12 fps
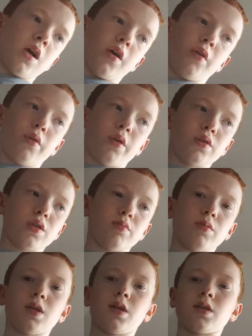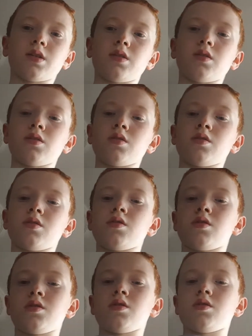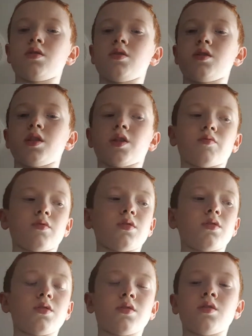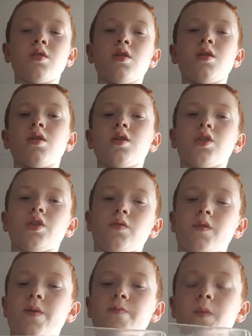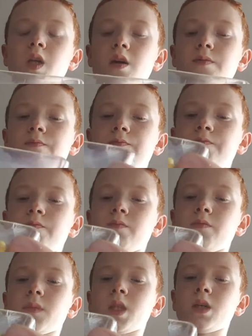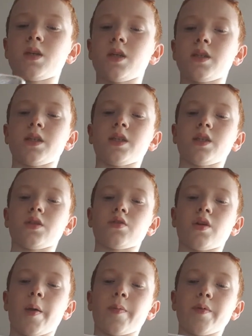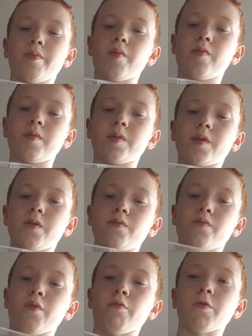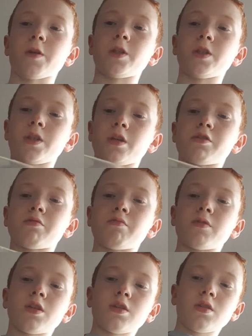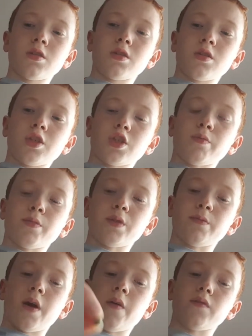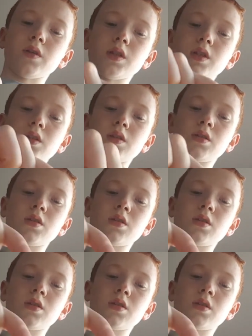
I only use the bulldogs in this one. So yeah, this has crappy BBs in it with ridges on them. Some of them have ridges.